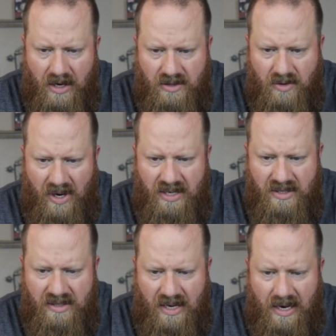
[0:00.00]
So why
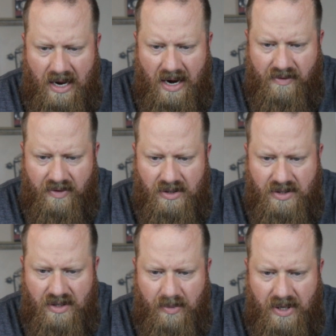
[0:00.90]
is that average?
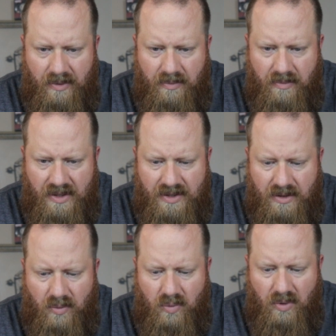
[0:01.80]
Somebody must
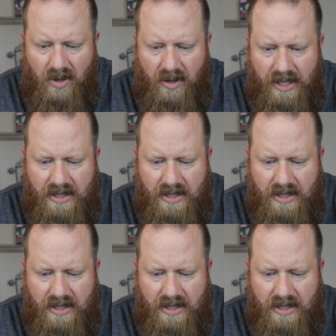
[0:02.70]
have really